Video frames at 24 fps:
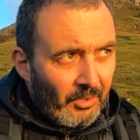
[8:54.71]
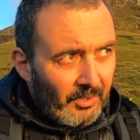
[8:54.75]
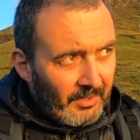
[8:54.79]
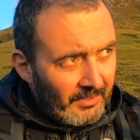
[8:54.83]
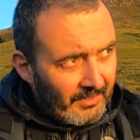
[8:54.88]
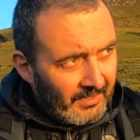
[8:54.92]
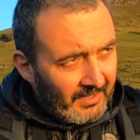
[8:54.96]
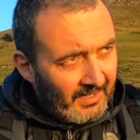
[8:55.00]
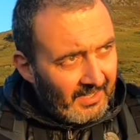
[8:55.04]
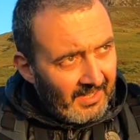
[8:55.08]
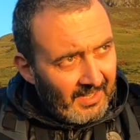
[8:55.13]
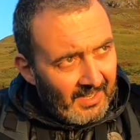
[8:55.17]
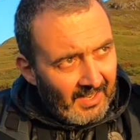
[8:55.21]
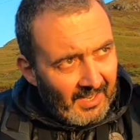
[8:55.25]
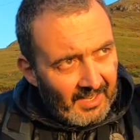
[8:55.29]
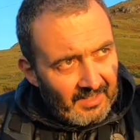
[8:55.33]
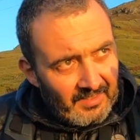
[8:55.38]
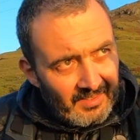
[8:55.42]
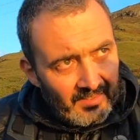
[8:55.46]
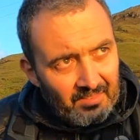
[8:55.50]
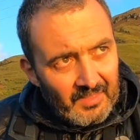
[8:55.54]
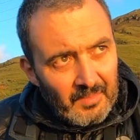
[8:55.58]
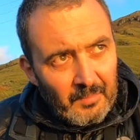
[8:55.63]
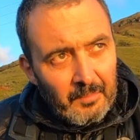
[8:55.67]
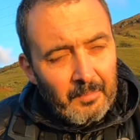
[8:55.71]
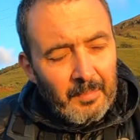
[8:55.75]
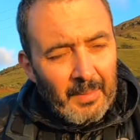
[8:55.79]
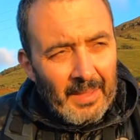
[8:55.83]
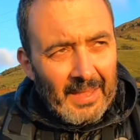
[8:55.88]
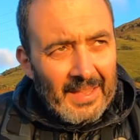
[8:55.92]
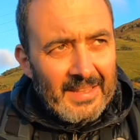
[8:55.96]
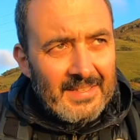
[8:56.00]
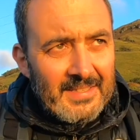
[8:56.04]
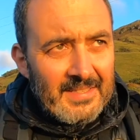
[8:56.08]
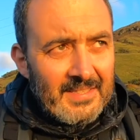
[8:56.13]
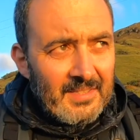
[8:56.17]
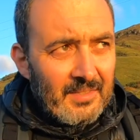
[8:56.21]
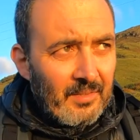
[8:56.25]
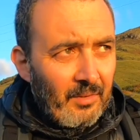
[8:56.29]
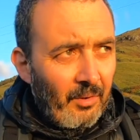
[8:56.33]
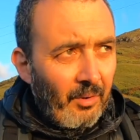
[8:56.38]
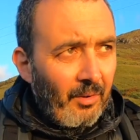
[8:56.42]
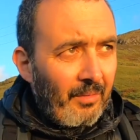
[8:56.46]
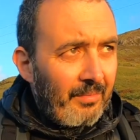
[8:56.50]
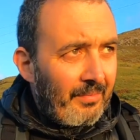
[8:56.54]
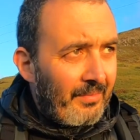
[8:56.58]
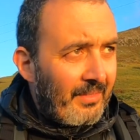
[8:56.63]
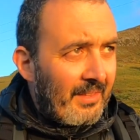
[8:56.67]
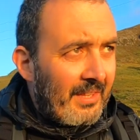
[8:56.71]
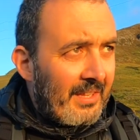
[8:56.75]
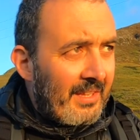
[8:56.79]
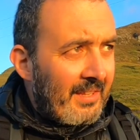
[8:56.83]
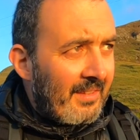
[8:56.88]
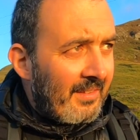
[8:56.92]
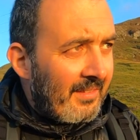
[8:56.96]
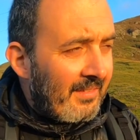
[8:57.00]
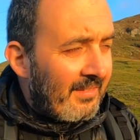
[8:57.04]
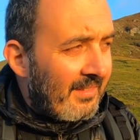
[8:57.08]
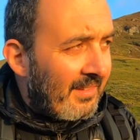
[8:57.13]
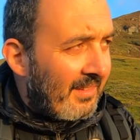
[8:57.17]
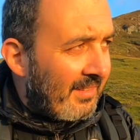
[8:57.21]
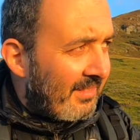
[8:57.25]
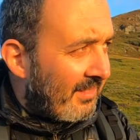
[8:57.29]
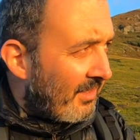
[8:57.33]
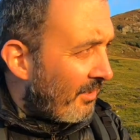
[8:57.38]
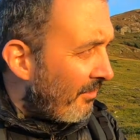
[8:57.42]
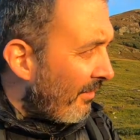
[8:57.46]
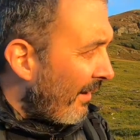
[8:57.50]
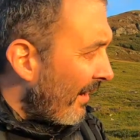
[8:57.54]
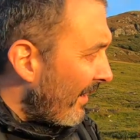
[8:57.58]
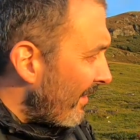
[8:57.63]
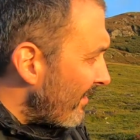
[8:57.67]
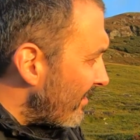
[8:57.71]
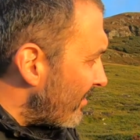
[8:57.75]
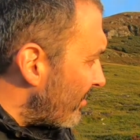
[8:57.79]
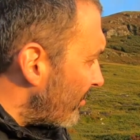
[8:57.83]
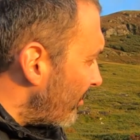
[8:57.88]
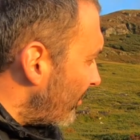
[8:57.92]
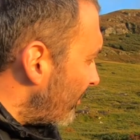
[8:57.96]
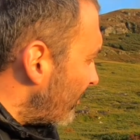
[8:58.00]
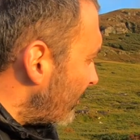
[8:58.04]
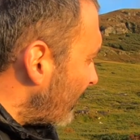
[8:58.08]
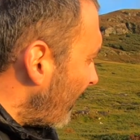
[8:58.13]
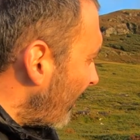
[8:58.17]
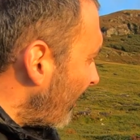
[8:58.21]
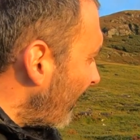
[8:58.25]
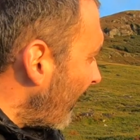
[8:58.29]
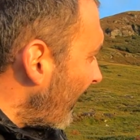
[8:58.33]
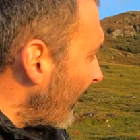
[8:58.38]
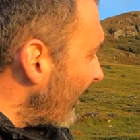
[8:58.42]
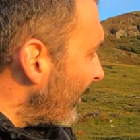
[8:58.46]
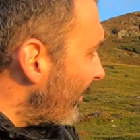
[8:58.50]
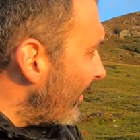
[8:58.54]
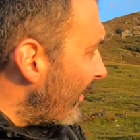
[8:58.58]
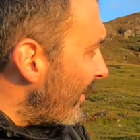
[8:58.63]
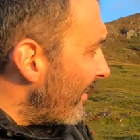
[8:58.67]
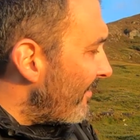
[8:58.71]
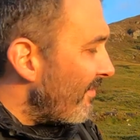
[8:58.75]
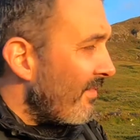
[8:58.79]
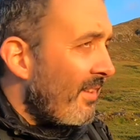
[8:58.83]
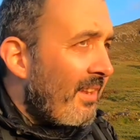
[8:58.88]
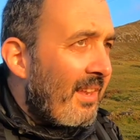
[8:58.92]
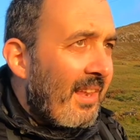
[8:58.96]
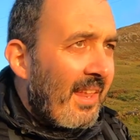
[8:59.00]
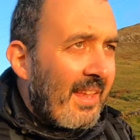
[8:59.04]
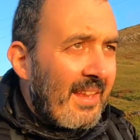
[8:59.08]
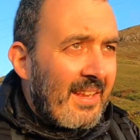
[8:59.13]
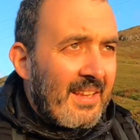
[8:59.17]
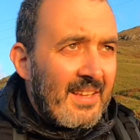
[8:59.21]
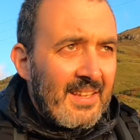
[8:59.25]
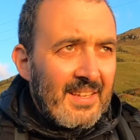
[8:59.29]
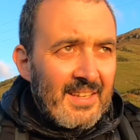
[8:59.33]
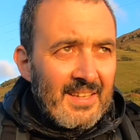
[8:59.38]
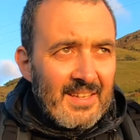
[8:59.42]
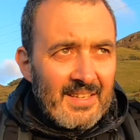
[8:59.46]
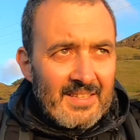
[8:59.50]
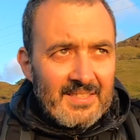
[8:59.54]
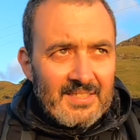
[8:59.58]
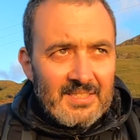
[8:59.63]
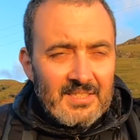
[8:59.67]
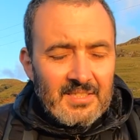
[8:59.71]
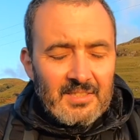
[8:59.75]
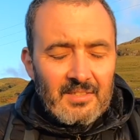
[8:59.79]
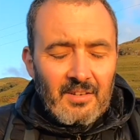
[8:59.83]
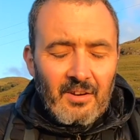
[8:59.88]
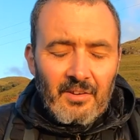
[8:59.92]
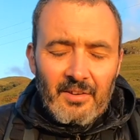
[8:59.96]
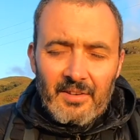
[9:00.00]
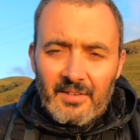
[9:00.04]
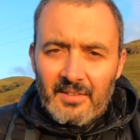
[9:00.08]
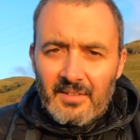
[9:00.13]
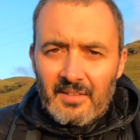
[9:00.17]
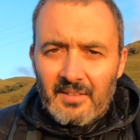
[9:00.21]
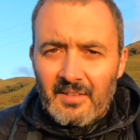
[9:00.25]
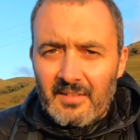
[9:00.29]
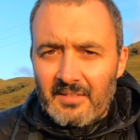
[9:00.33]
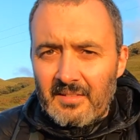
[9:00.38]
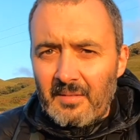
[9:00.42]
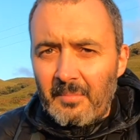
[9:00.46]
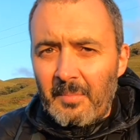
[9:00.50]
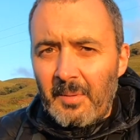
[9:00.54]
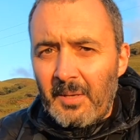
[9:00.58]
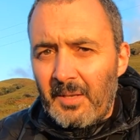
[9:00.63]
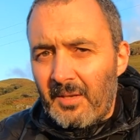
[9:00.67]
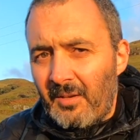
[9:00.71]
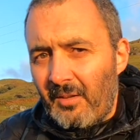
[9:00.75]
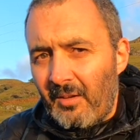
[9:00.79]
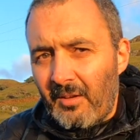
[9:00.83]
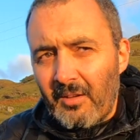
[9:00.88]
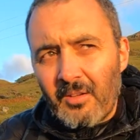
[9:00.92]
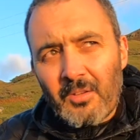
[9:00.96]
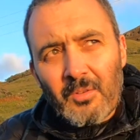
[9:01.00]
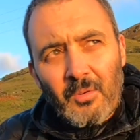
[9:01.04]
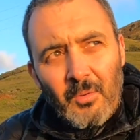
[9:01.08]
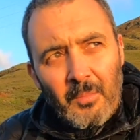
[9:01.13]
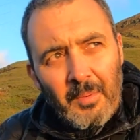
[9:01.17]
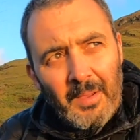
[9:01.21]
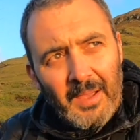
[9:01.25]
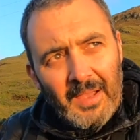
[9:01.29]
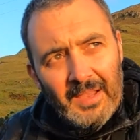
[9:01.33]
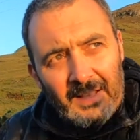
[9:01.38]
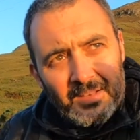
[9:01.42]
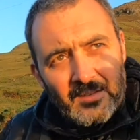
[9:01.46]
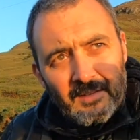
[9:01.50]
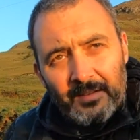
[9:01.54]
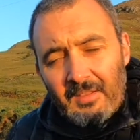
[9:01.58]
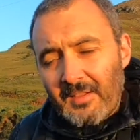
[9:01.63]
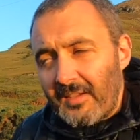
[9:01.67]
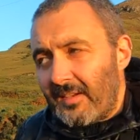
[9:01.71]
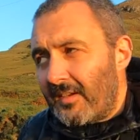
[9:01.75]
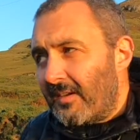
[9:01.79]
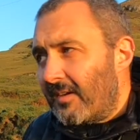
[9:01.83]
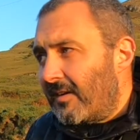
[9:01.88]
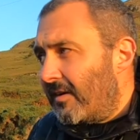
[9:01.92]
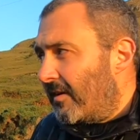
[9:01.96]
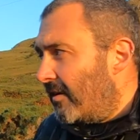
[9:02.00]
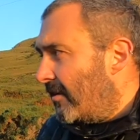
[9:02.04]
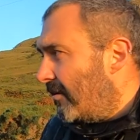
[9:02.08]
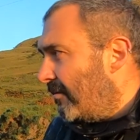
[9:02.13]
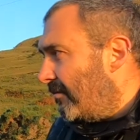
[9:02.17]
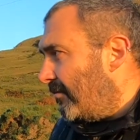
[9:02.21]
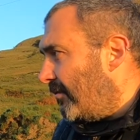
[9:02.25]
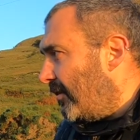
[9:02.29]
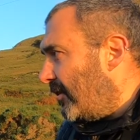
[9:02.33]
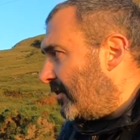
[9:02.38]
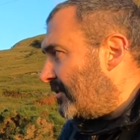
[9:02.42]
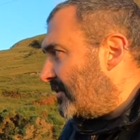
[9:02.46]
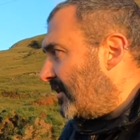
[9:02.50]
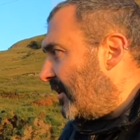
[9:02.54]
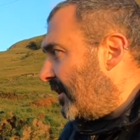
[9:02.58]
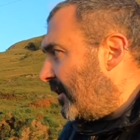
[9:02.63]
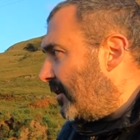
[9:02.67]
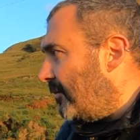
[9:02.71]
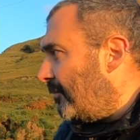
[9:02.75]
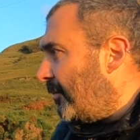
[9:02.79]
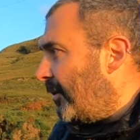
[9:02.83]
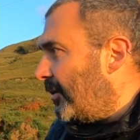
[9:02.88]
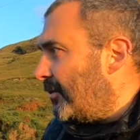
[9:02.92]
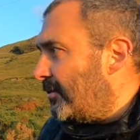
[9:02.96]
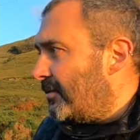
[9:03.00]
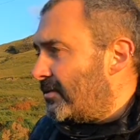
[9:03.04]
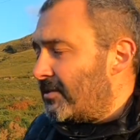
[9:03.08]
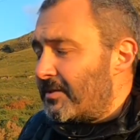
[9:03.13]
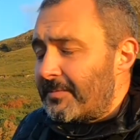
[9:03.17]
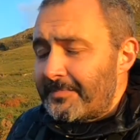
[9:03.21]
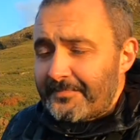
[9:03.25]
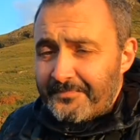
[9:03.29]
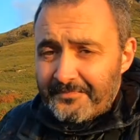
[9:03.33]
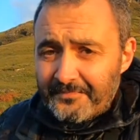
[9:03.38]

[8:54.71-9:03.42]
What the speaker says: And I think the best of the direct sort of sunlight, evening light, is starting to dissipate now, go behind the far side of the mountains.